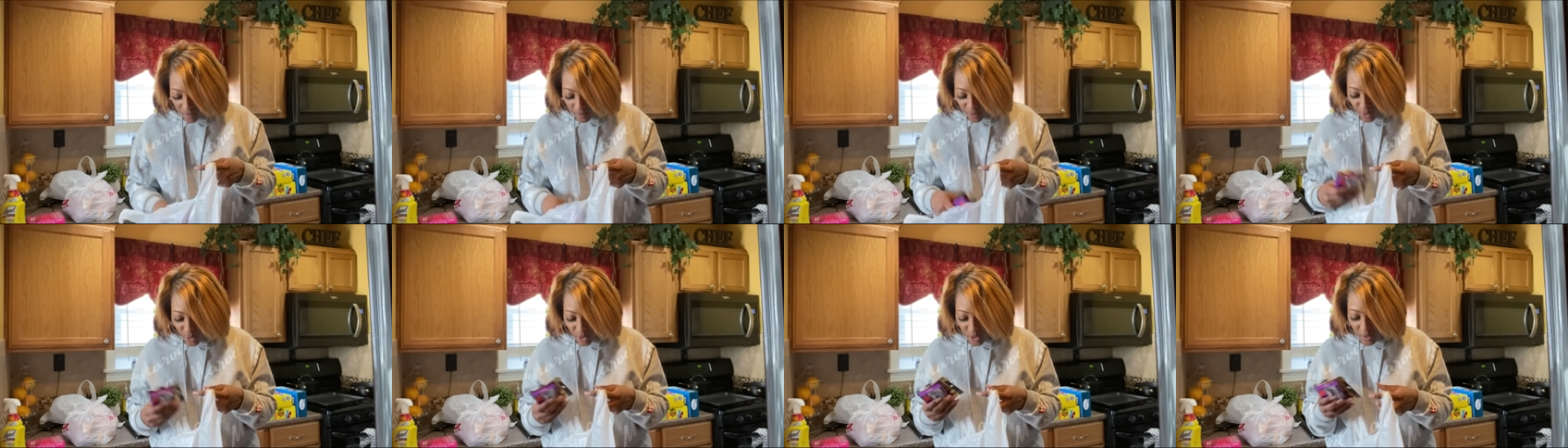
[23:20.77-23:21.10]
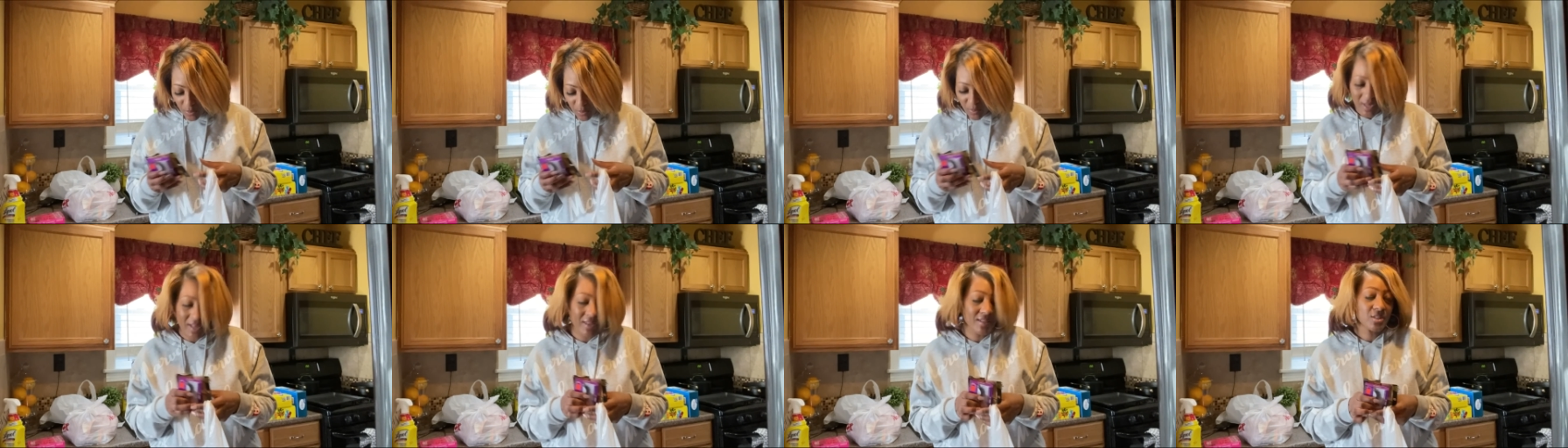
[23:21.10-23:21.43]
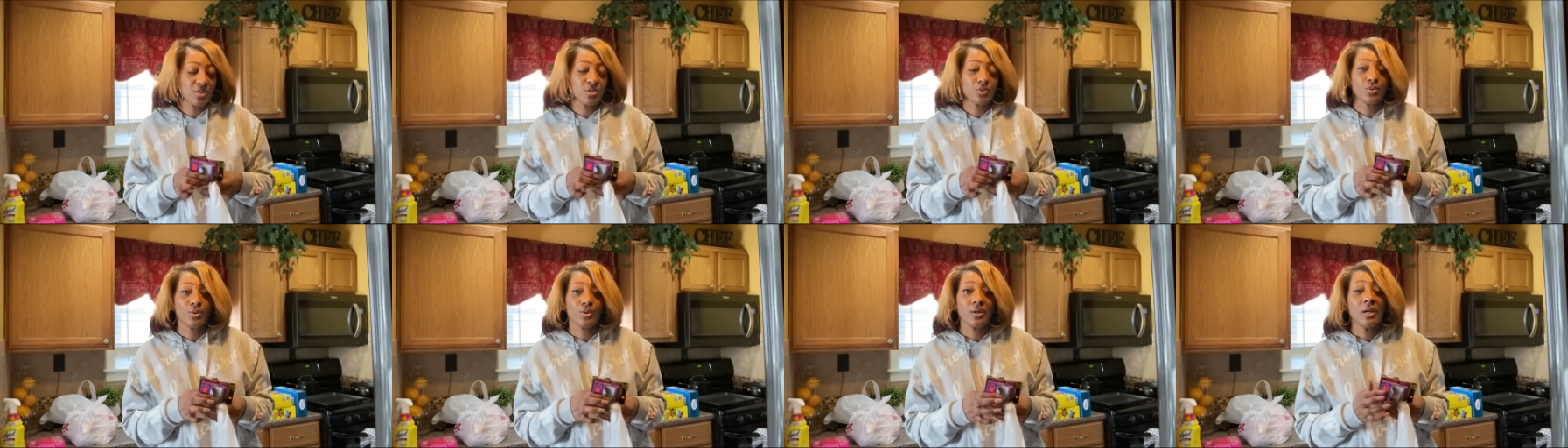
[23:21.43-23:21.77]
to the beauty supply
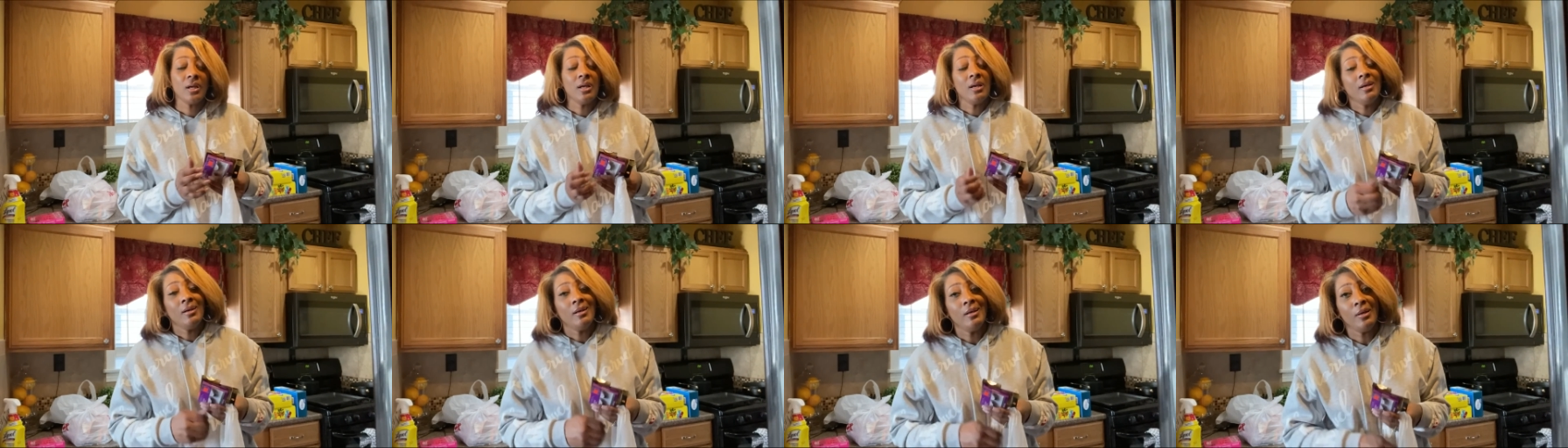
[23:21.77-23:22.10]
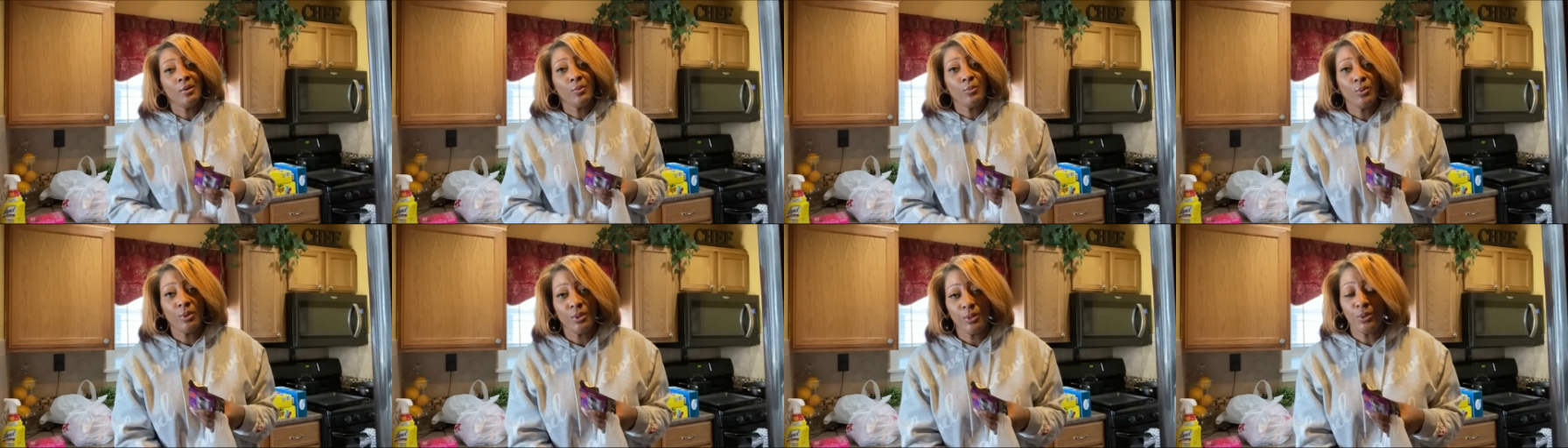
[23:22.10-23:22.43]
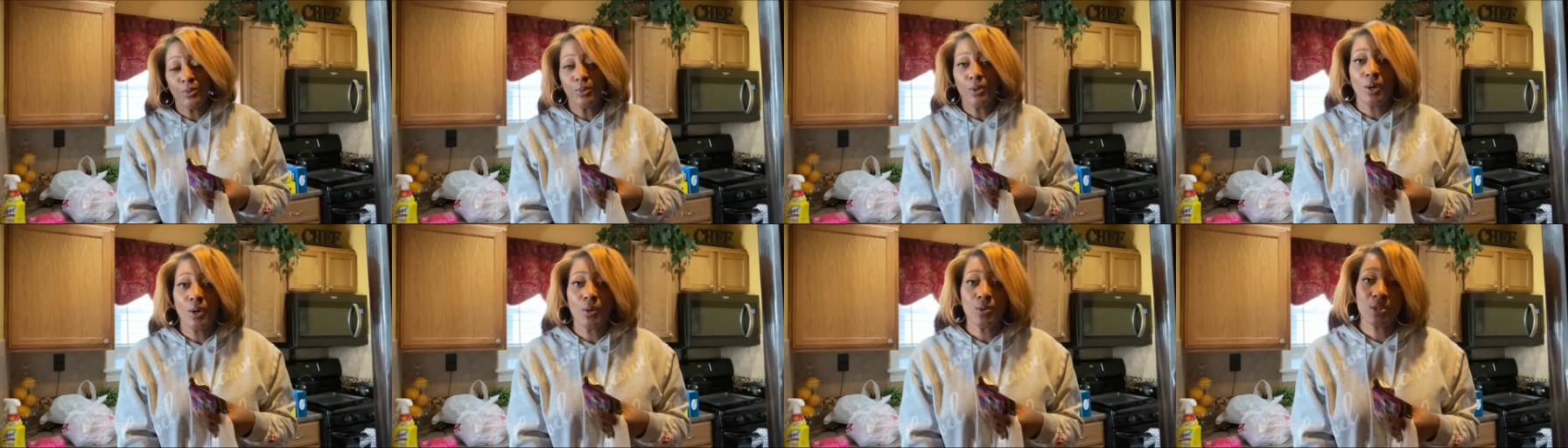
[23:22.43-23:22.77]
store. And when
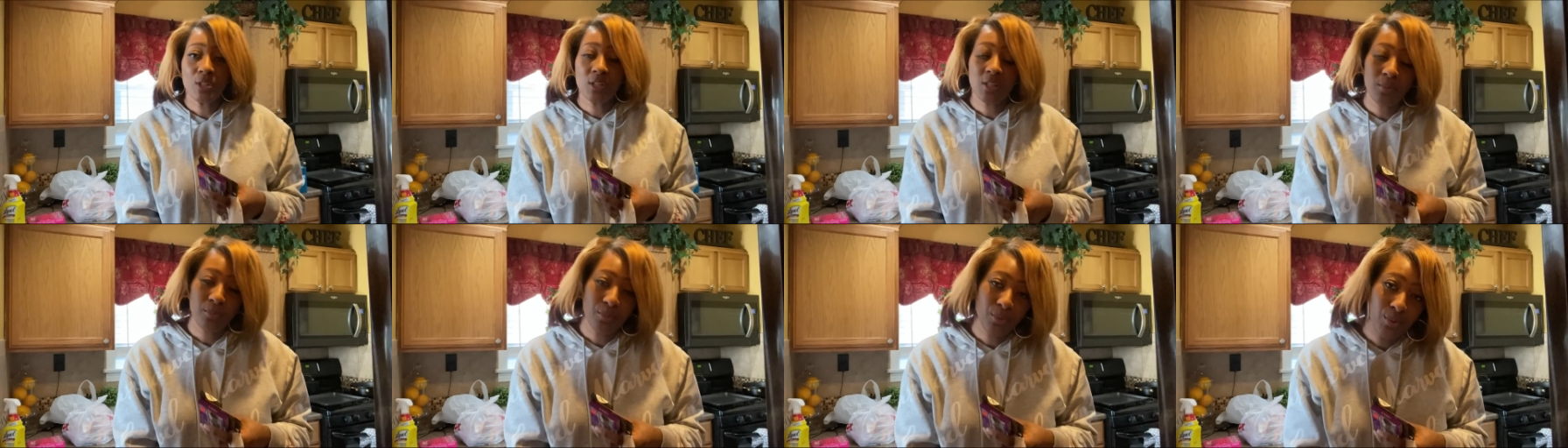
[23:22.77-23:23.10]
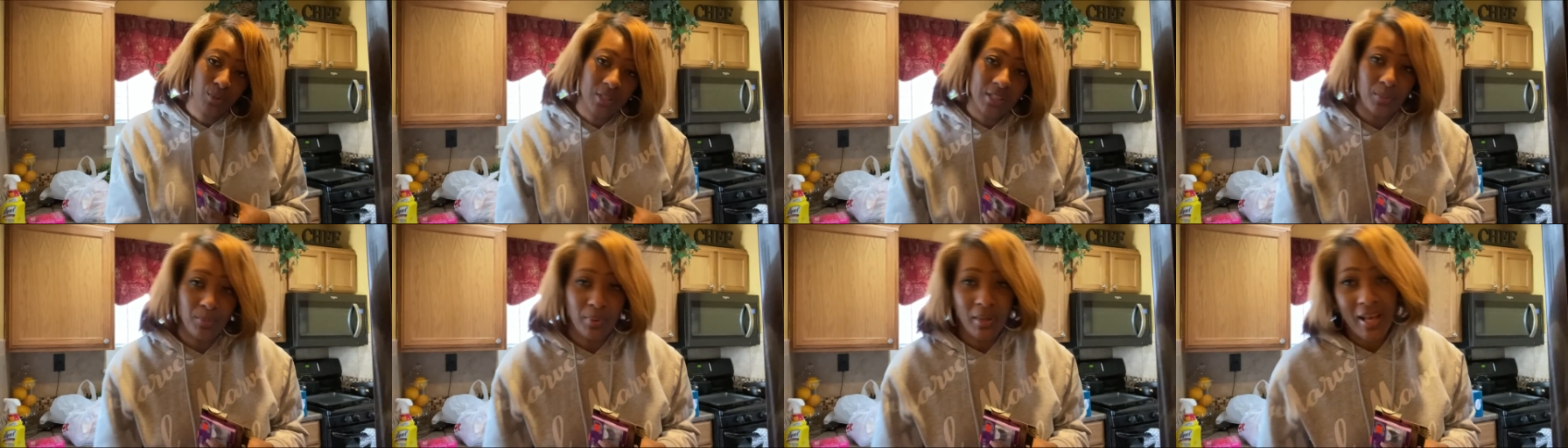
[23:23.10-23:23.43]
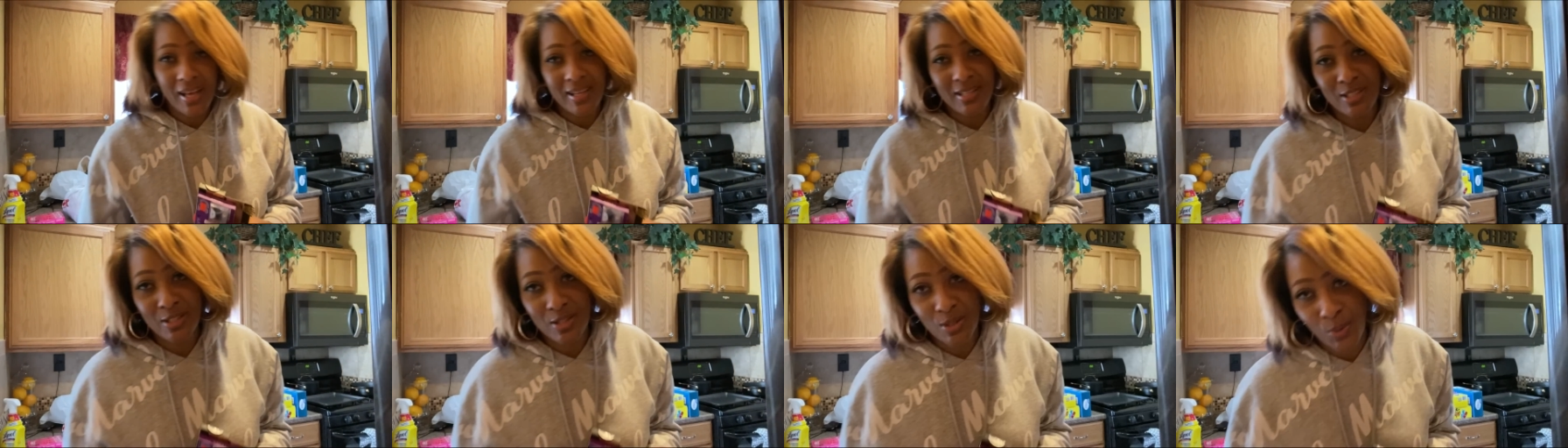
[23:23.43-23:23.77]
you go to the beauty
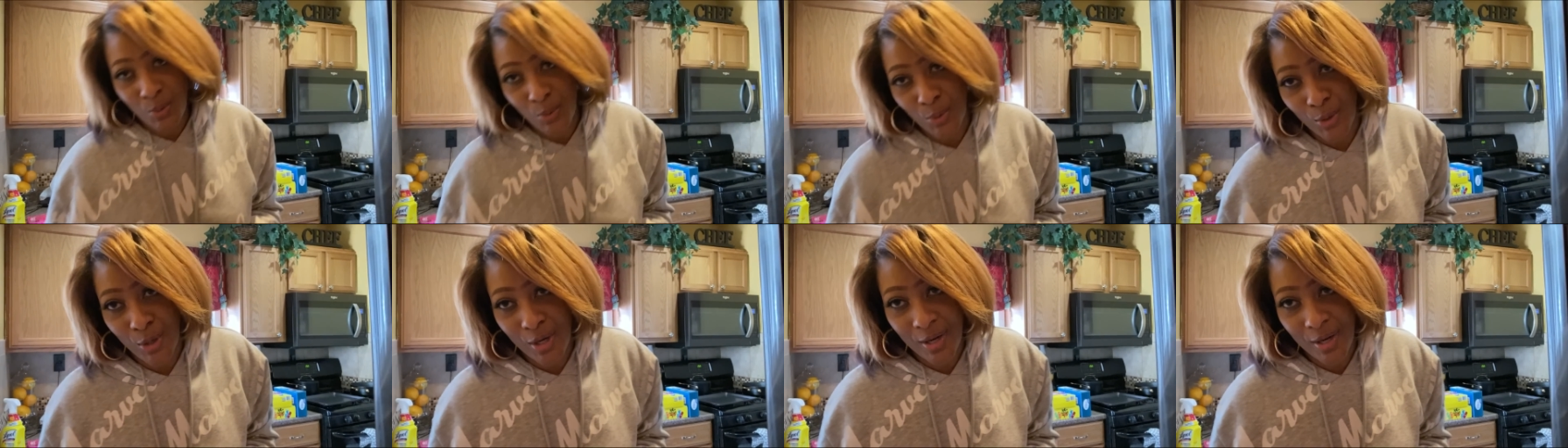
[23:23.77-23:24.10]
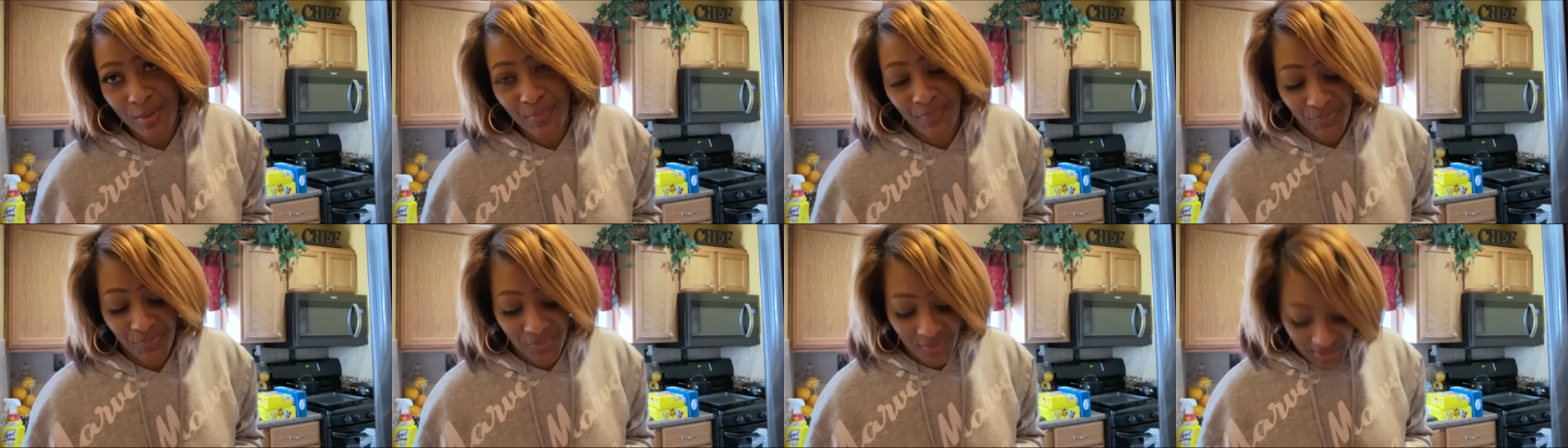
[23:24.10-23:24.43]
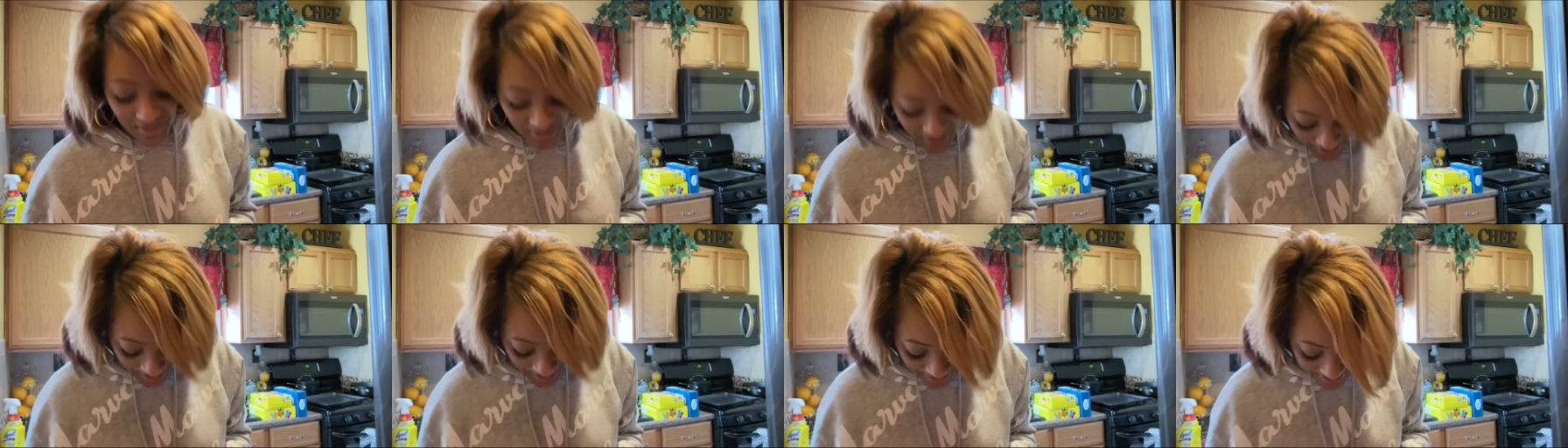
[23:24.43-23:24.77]
supply store,
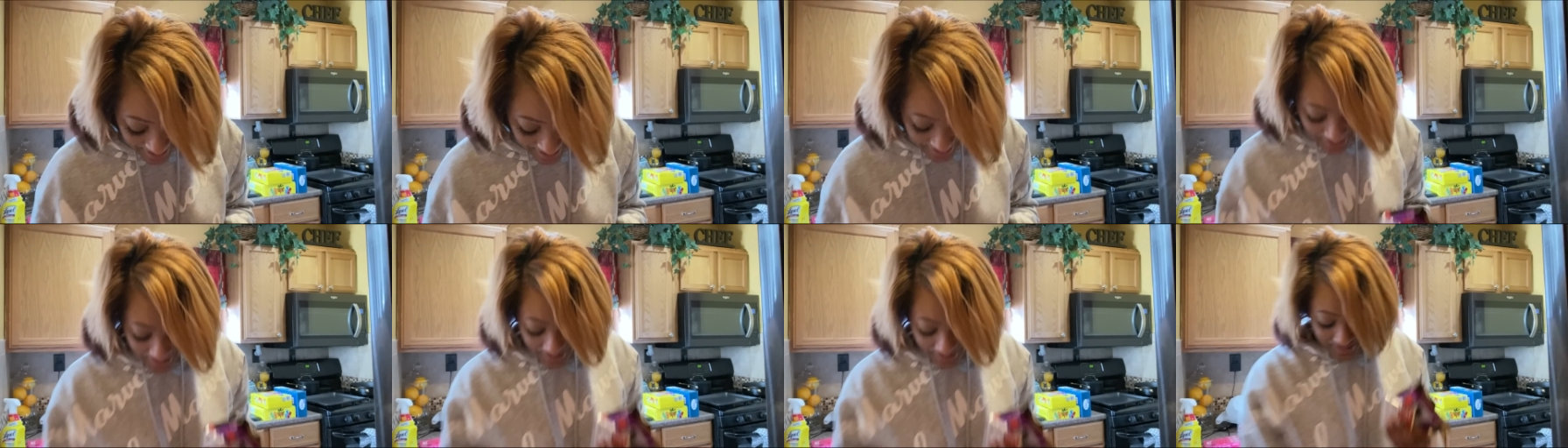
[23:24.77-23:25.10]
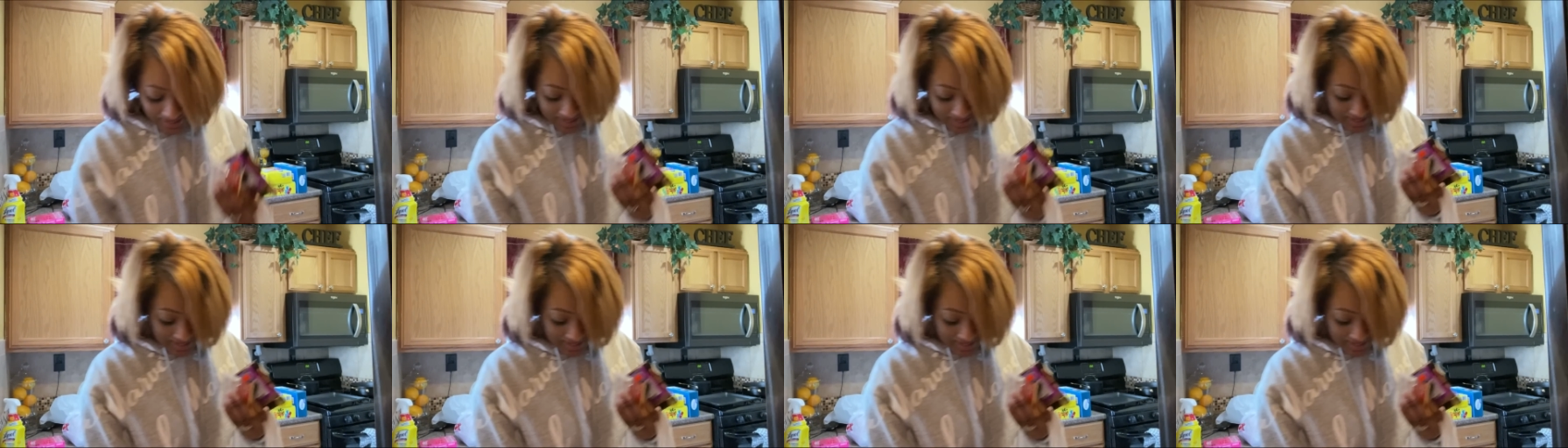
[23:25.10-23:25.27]
yes.